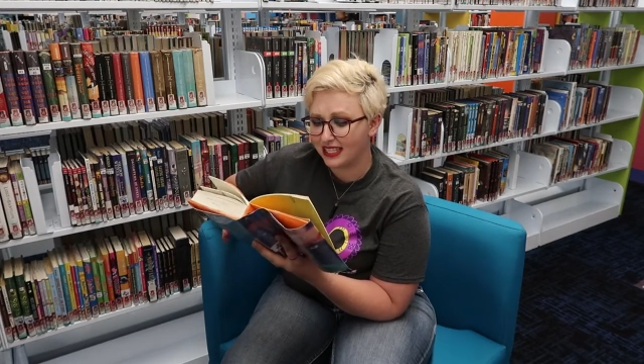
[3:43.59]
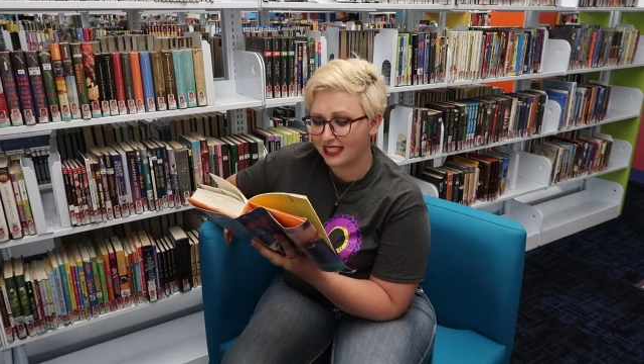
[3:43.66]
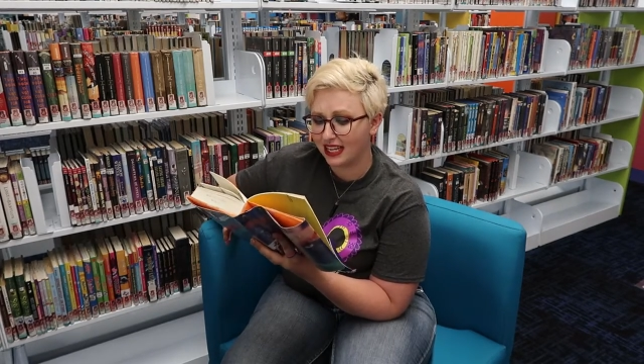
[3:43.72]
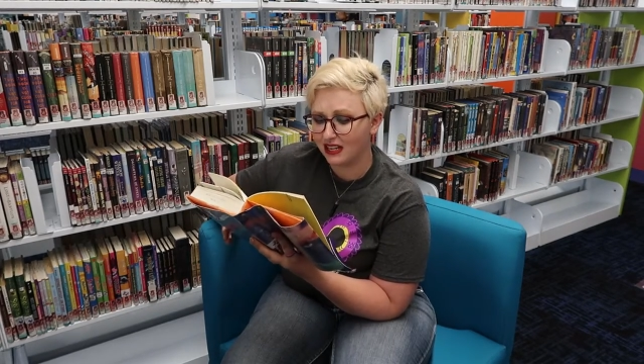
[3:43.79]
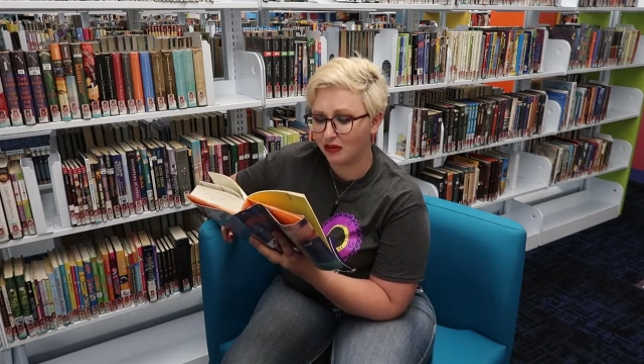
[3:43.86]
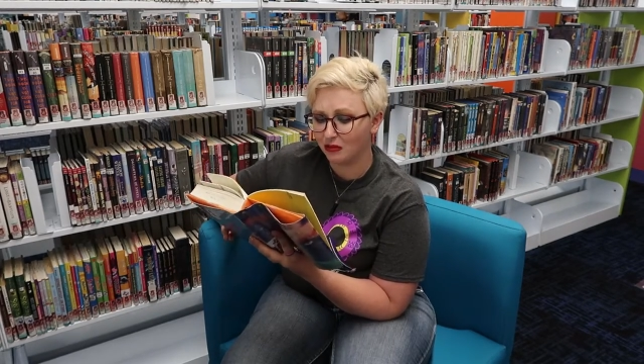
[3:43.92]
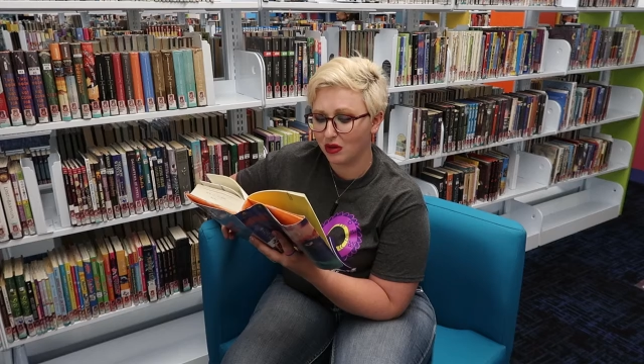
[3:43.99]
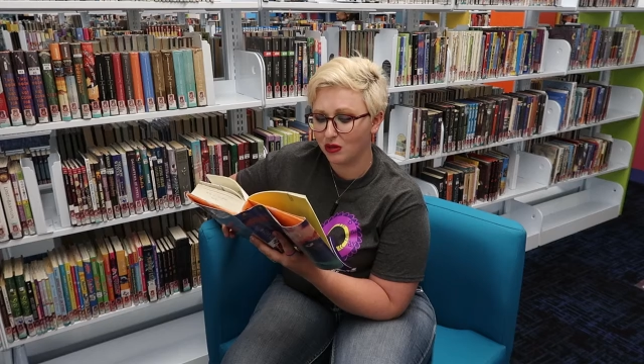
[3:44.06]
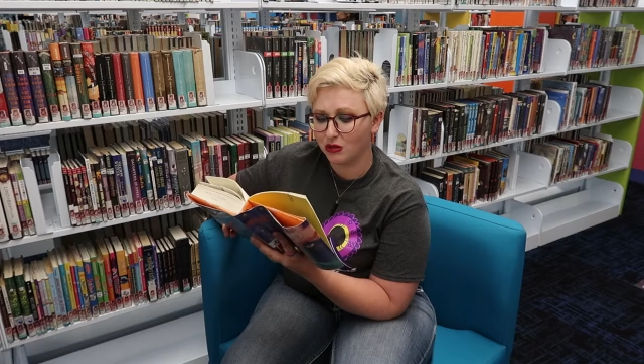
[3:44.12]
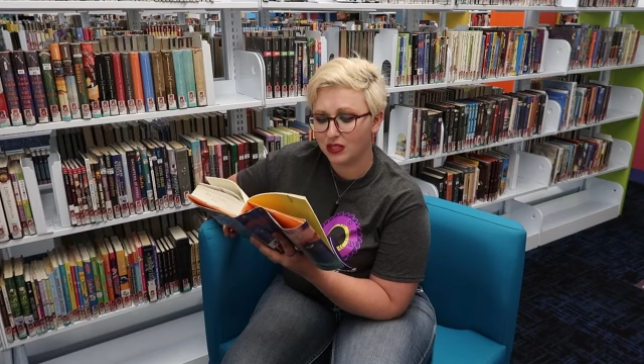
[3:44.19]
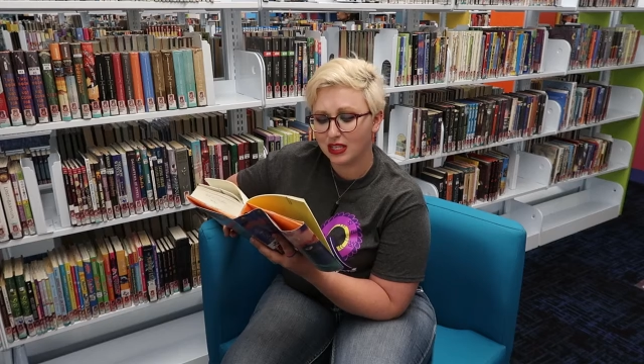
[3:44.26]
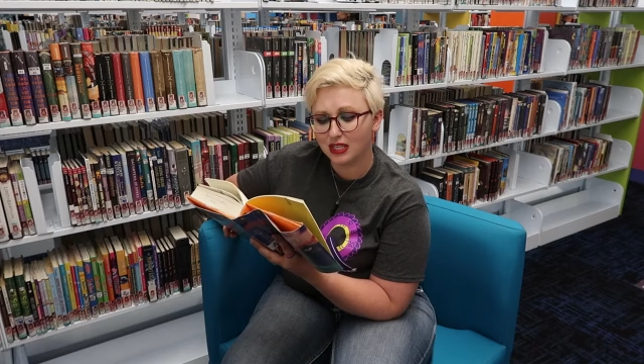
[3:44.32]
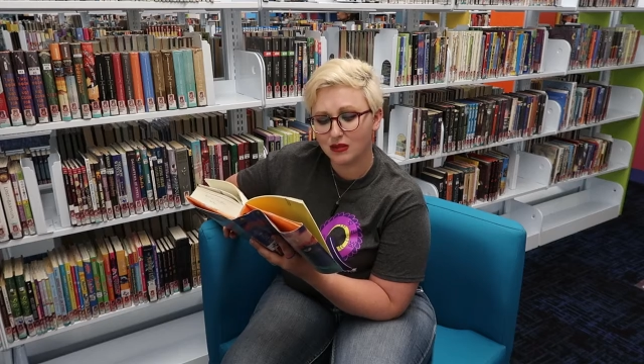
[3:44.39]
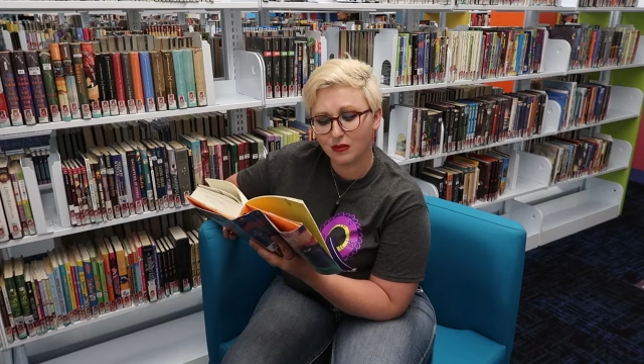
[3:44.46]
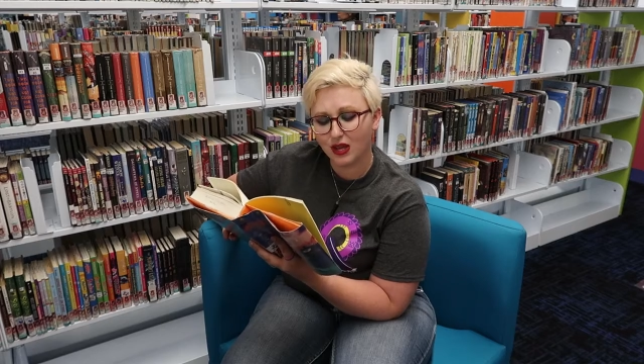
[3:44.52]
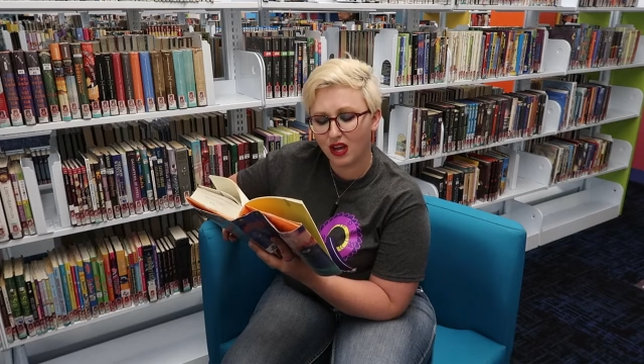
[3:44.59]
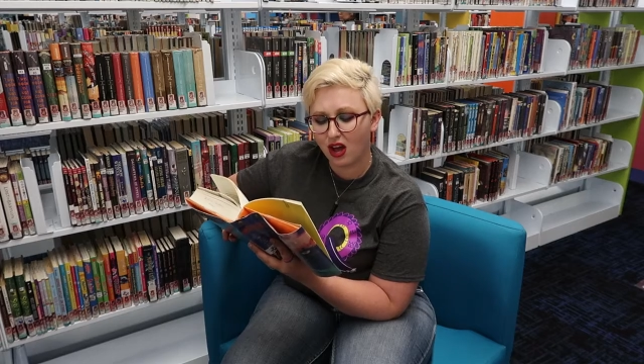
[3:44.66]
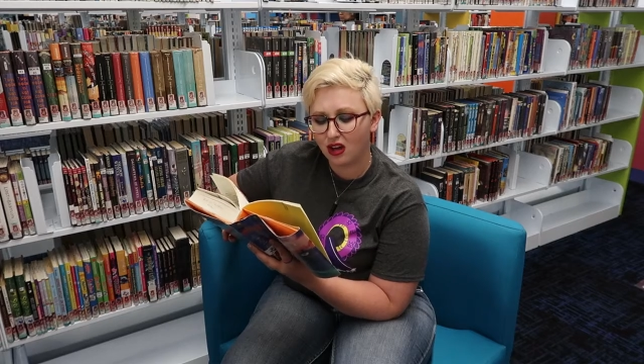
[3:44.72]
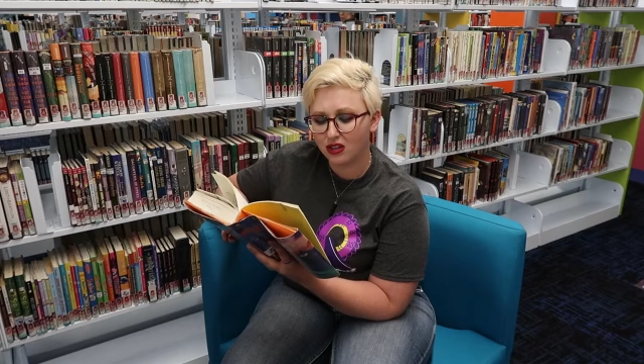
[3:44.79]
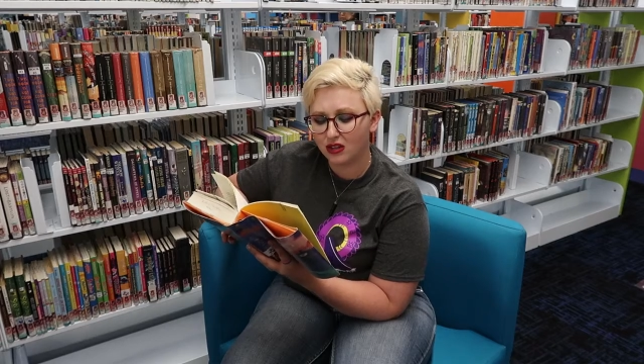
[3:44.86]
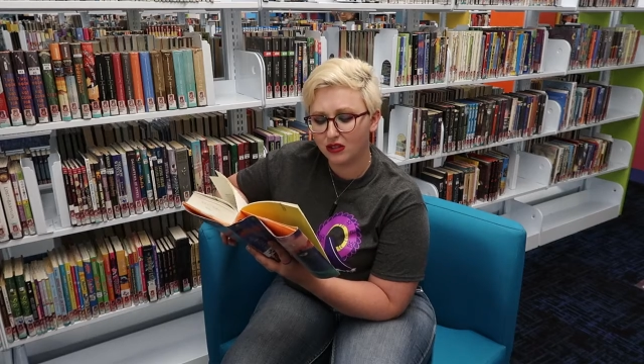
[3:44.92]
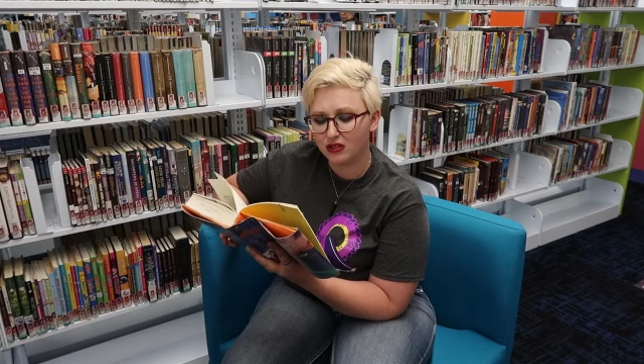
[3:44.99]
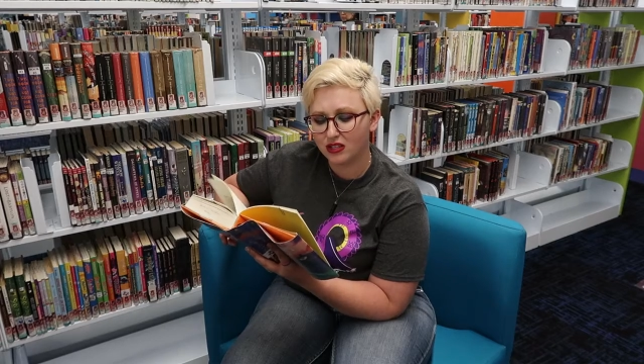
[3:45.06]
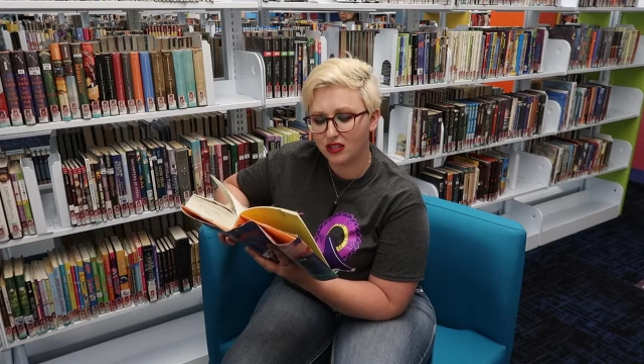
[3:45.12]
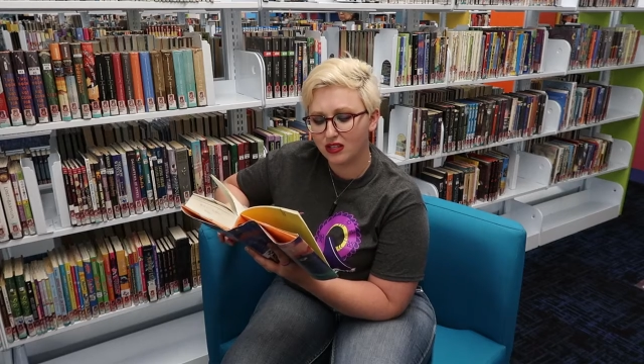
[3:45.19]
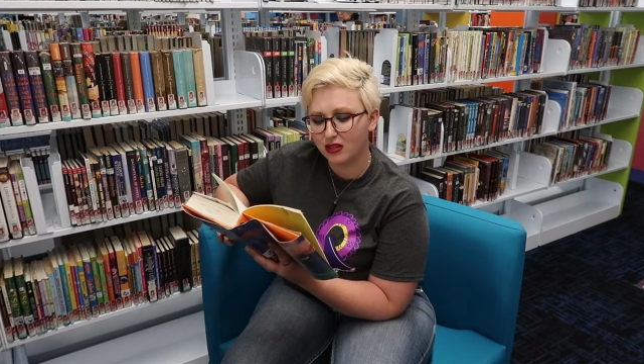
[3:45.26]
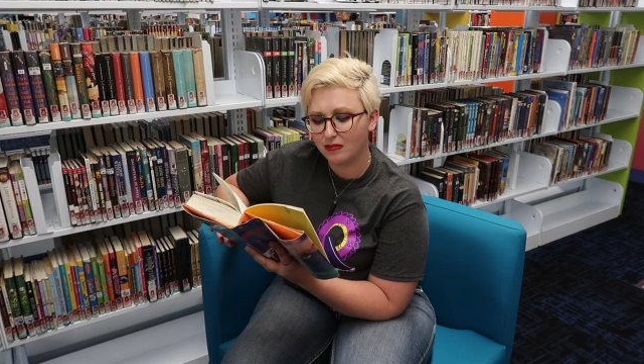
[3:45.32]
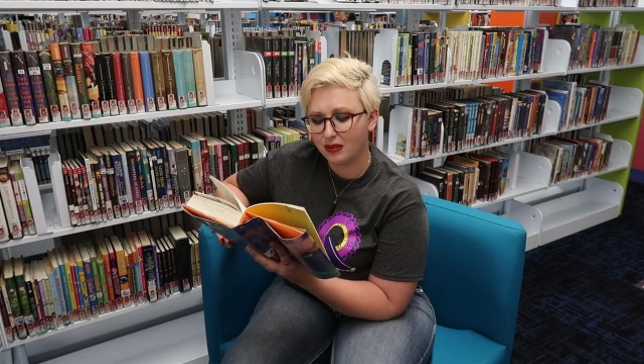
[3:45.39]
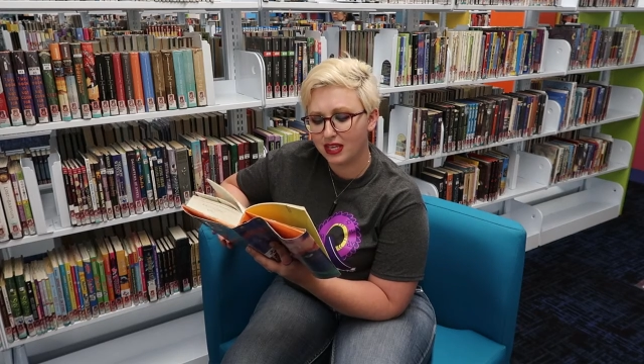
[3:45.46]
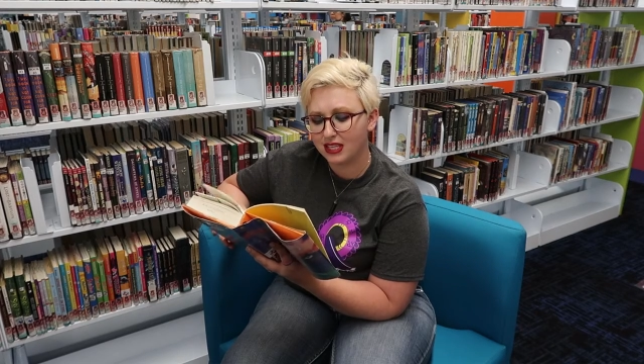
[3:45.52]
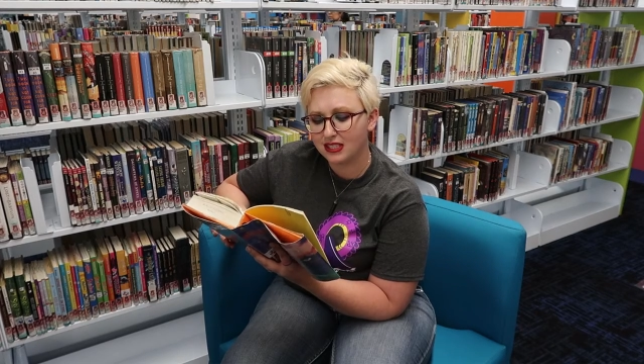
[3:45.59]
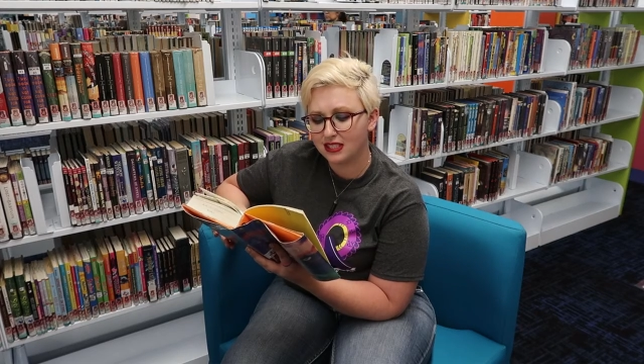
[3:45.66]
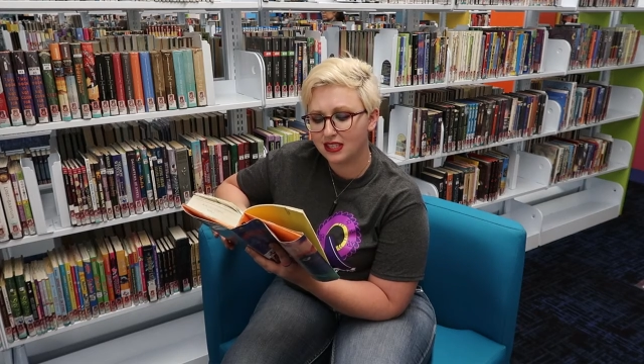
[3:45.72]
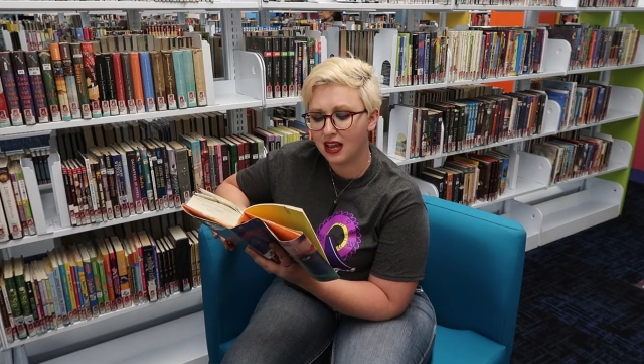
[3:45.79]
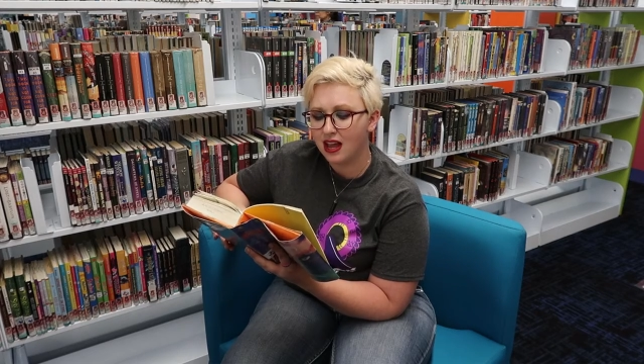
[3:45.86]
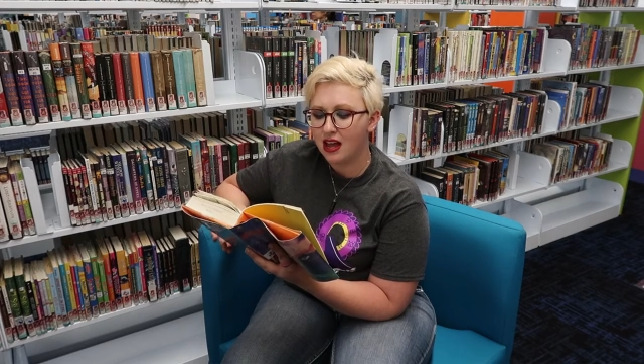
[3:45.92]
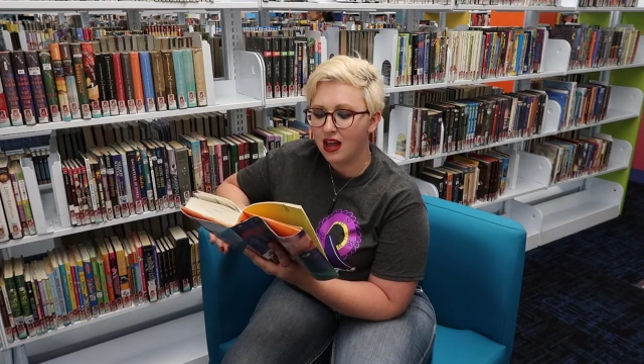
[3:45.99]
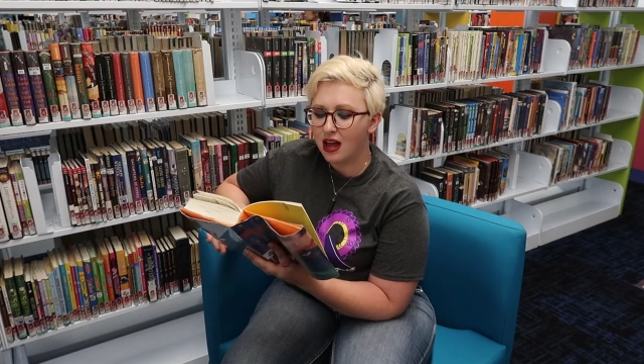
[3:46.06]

I said to Rosie as we got closer to the Beast,